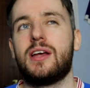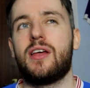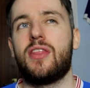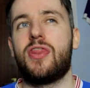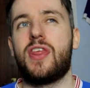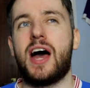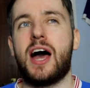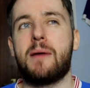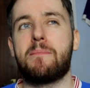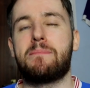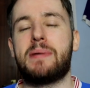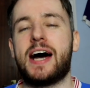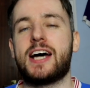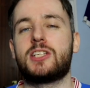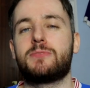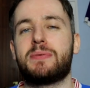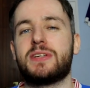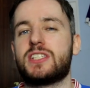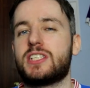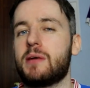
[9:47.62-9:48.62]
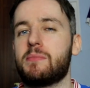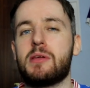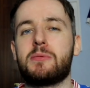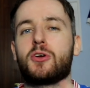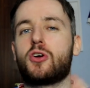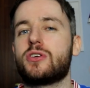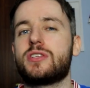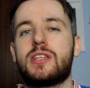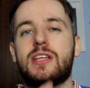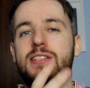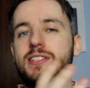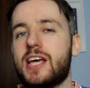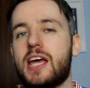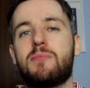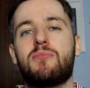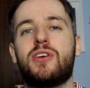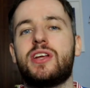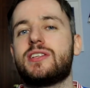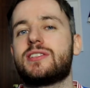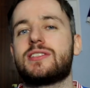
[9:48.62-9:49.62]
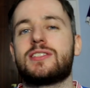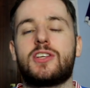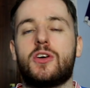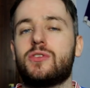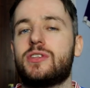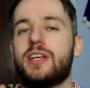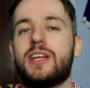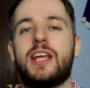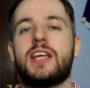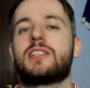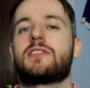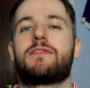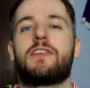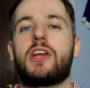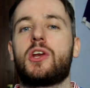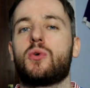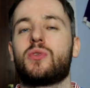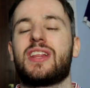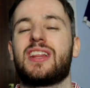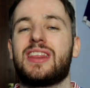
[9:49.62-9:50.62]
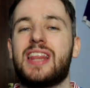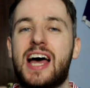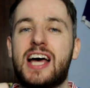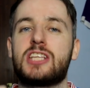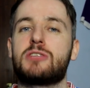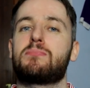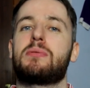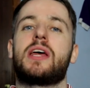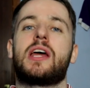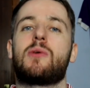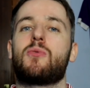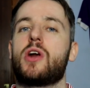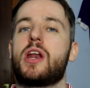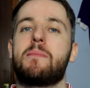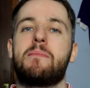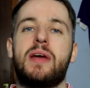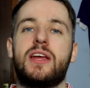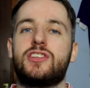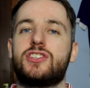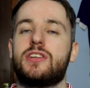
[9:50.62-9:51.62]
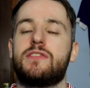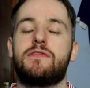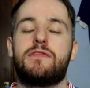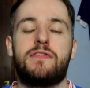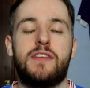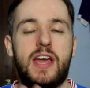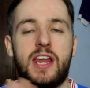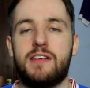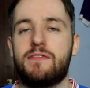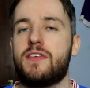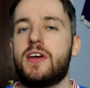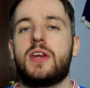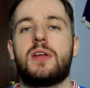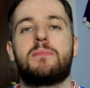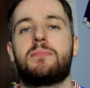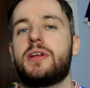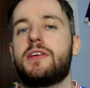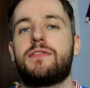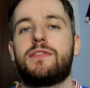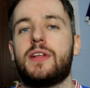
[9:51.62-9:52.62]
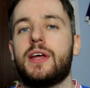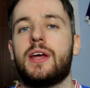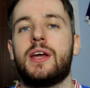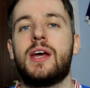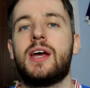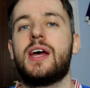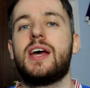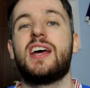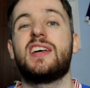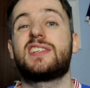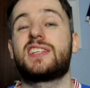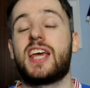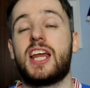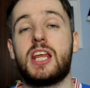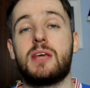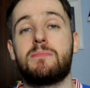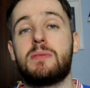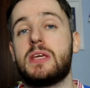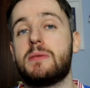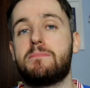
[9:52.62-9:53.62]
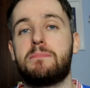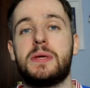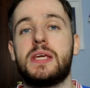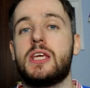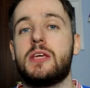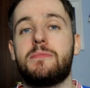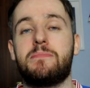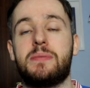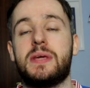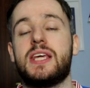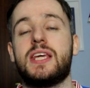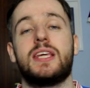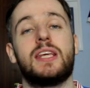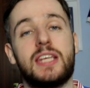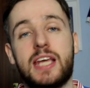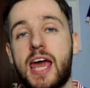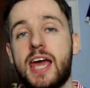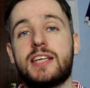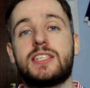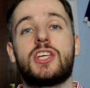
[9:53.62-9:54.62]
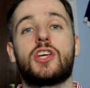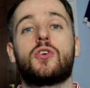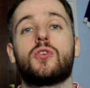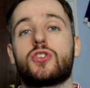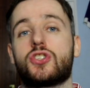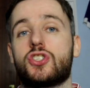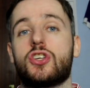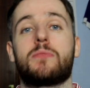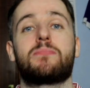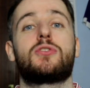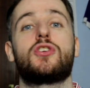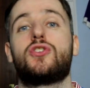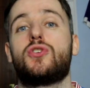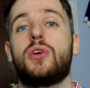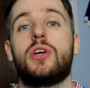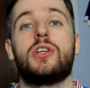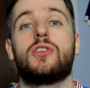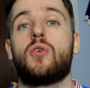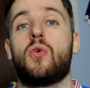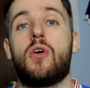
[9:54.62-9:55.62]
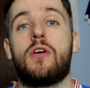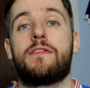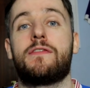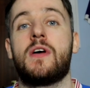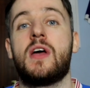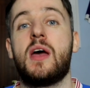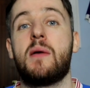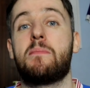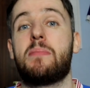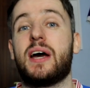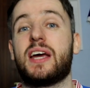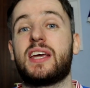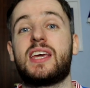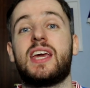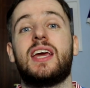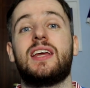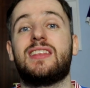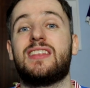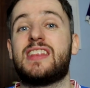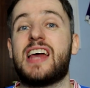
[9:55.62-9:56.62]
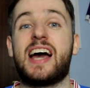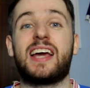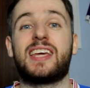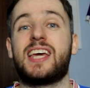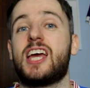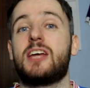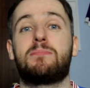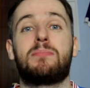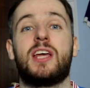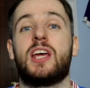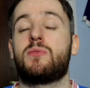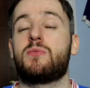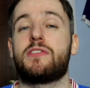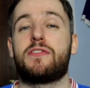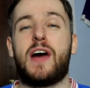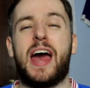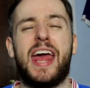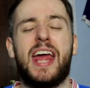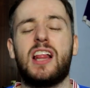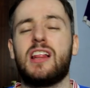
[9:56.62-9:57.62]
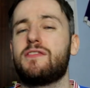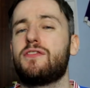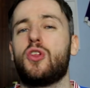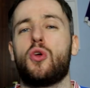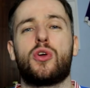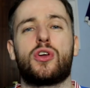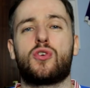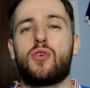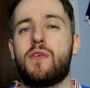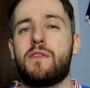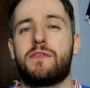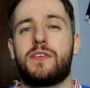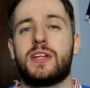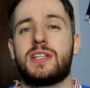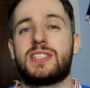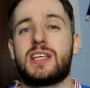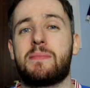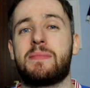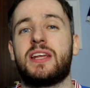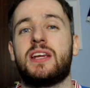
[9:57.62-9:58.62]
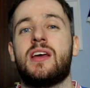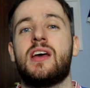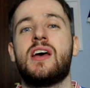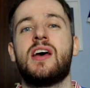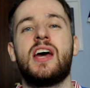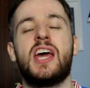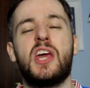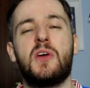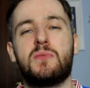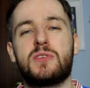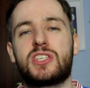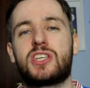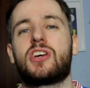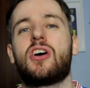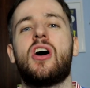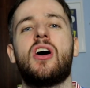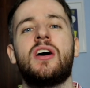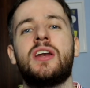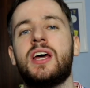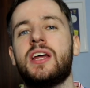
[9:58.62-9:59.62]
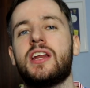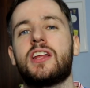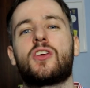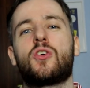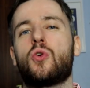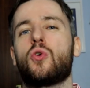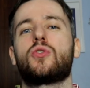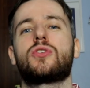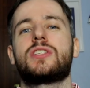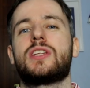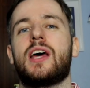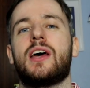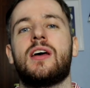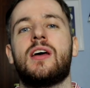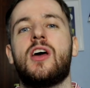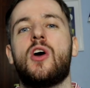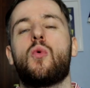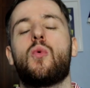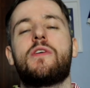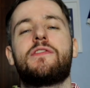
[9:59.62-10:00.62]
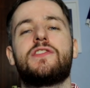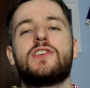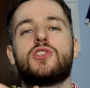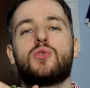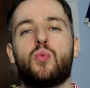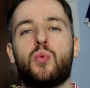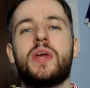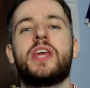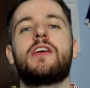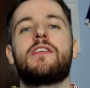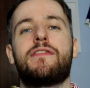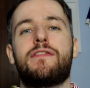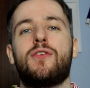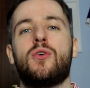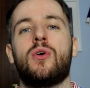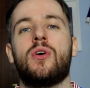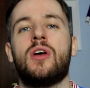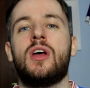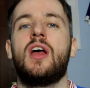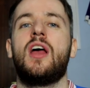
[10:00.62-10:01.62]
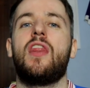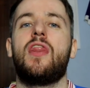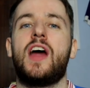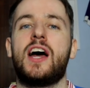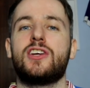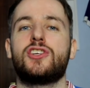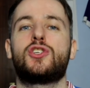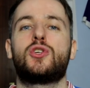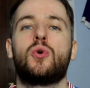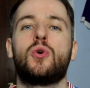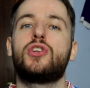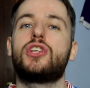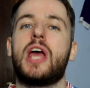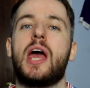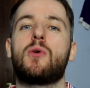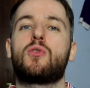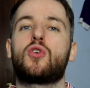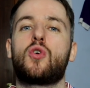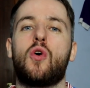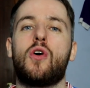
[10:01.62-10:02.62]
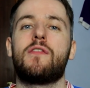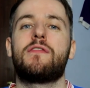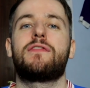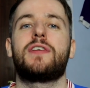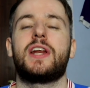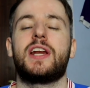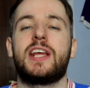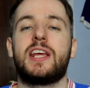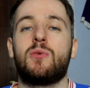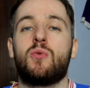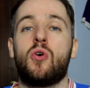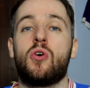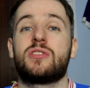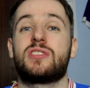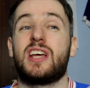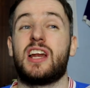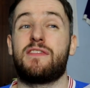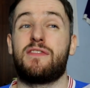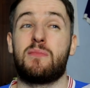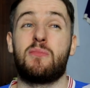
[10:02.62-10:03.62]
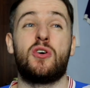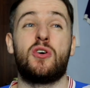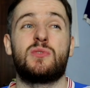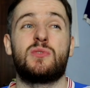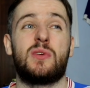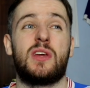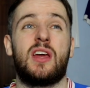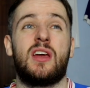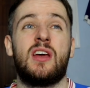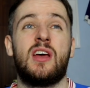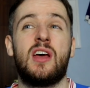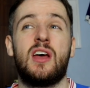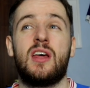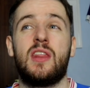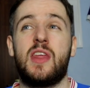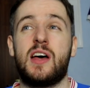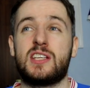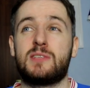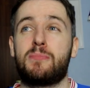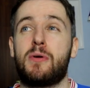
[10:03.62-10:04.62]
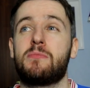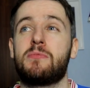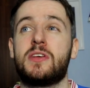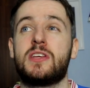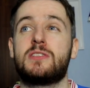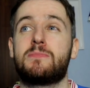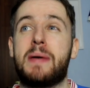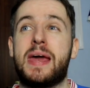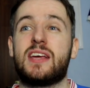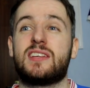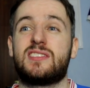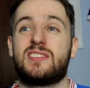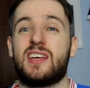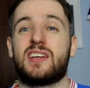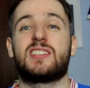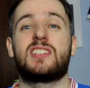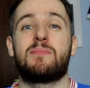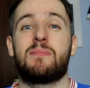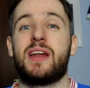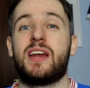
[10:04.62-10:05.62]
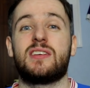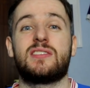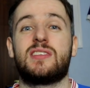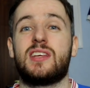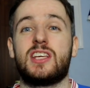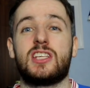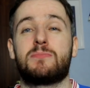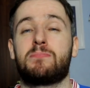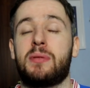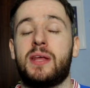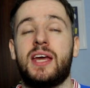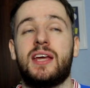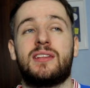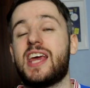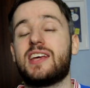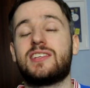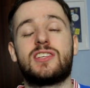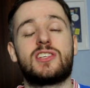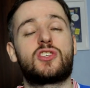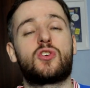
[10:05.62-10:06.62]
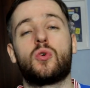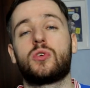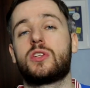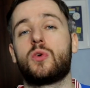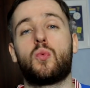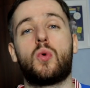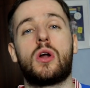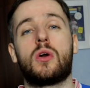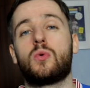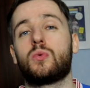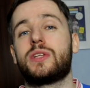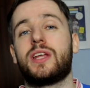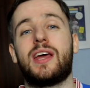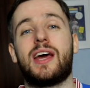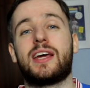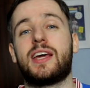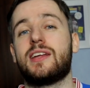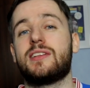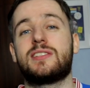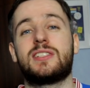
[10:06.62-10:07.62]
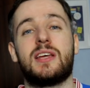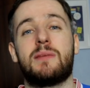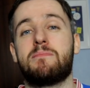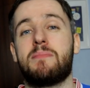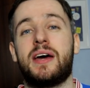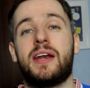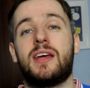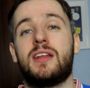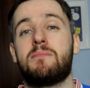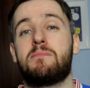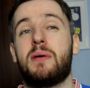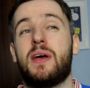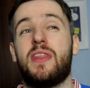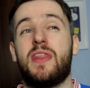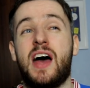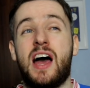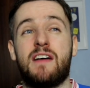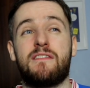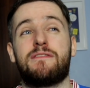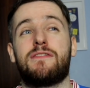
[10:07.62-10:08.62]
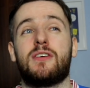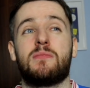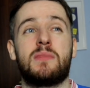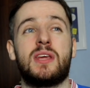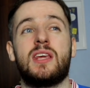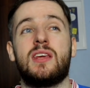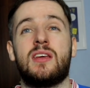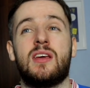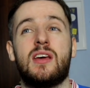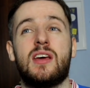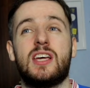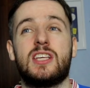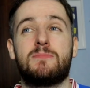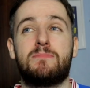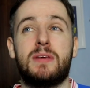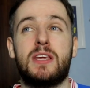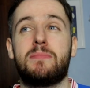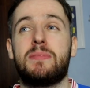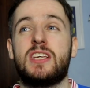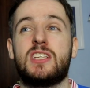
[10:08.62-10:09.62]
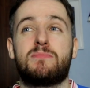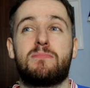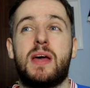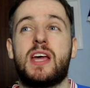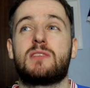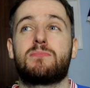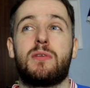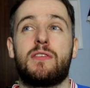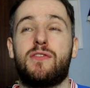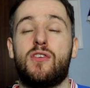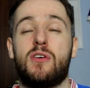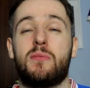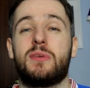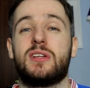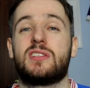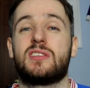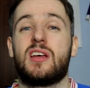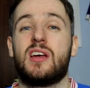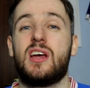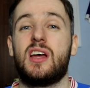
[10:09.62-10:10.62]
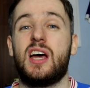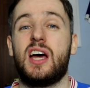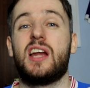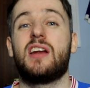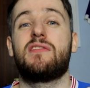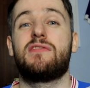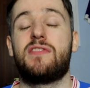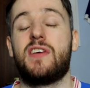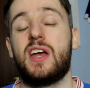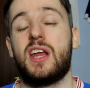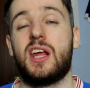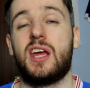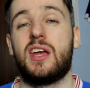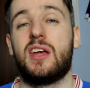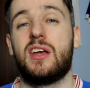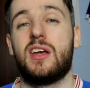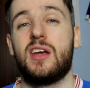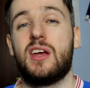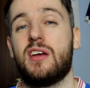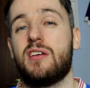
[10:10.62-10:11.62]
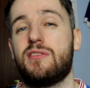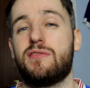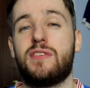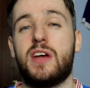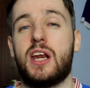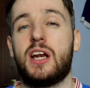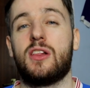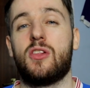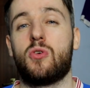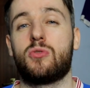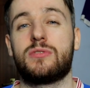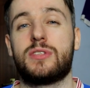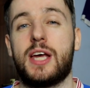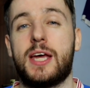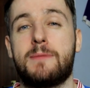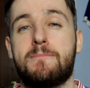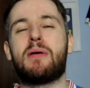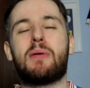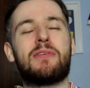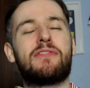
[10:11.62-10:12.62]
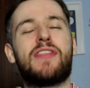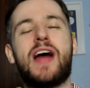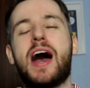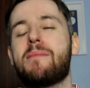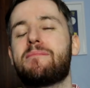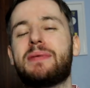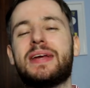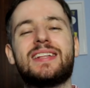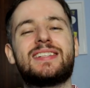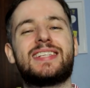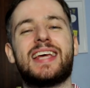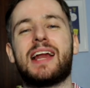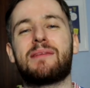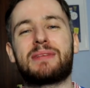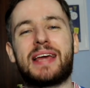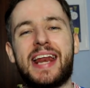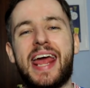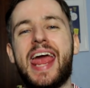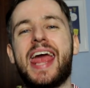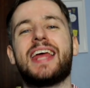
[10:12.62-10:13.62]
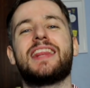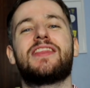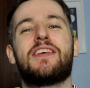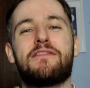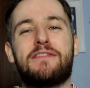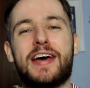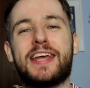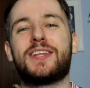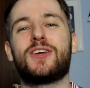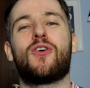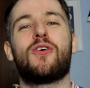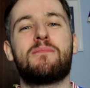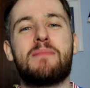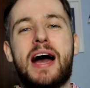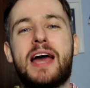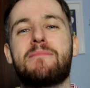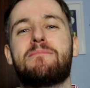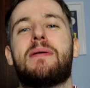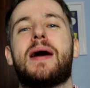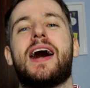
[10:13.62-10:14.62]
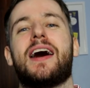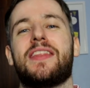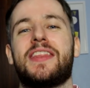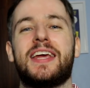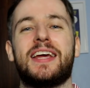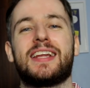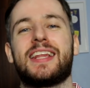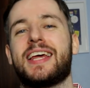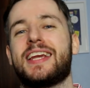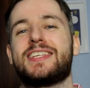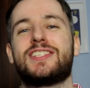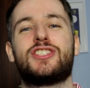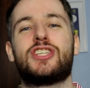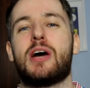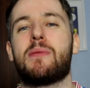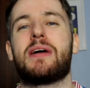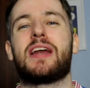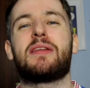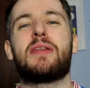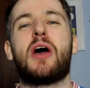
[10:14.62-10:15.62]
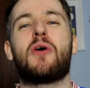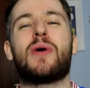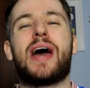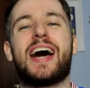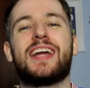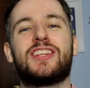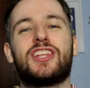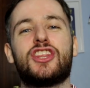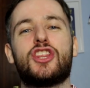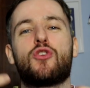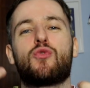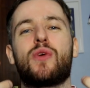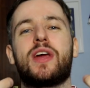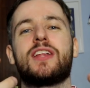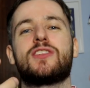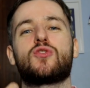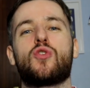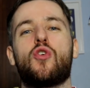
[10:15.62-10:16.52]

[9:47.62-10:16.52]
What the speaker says: that badge, but simply because of the time reasons on today's video, the last player I want to mention very, very briefly is going to be BB. Yes, he got substituted off, but again, that guy played with a hell of a lot of confidence. I mean, he was cutting in and crossing it with his weak foot. That shows you how confident he was. And if I'm with you, that's probably his best 60 minutes that he's played. Yes, he scored the world day against St Mirren, but that, for me, is BB's best performance in a very, very long time. But with that being said, I'm going to end the video on my part there, ladies and gentlemen. I'm now handing the reins